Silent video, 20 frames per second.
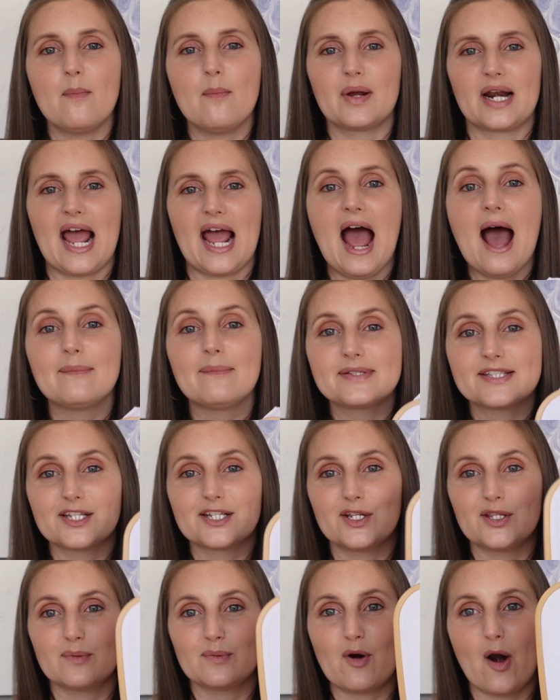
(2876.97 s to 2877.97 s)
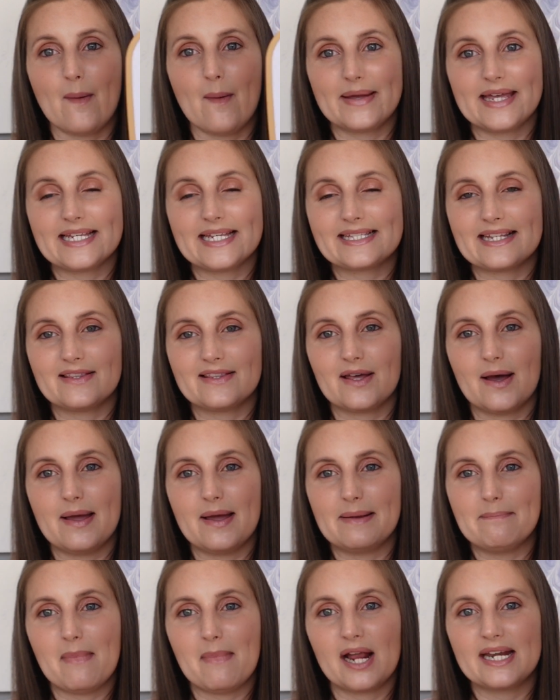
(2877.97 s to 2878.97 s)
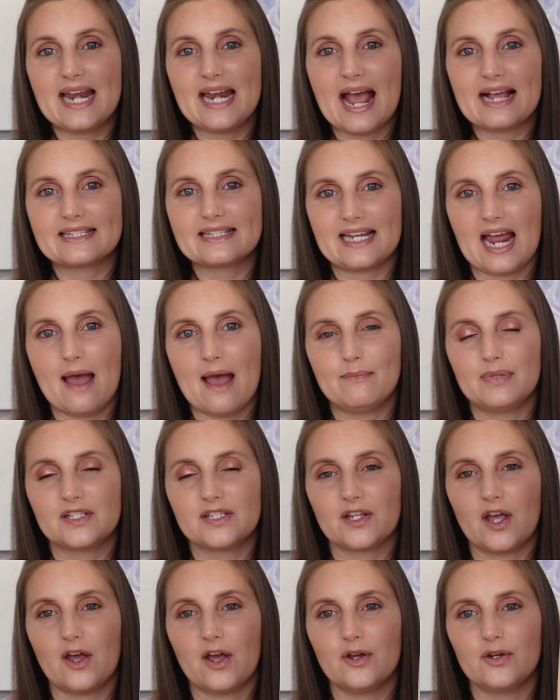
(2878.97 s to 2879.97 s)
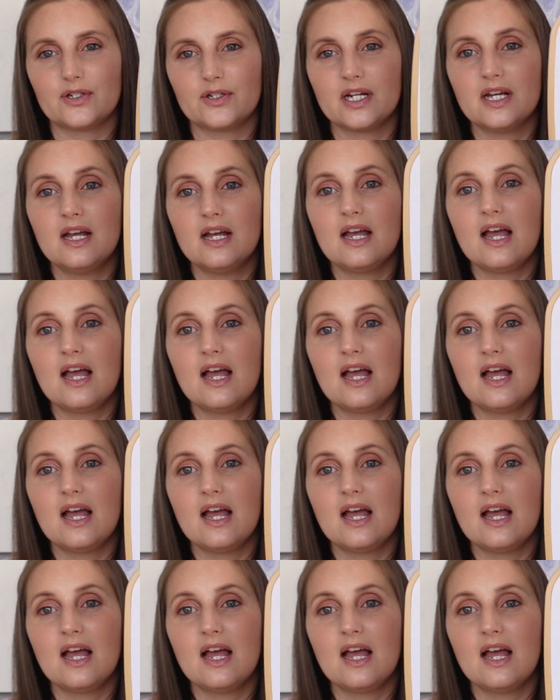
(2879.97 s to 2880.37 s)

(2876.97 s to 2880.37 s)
But I absolutely promise that in my next episode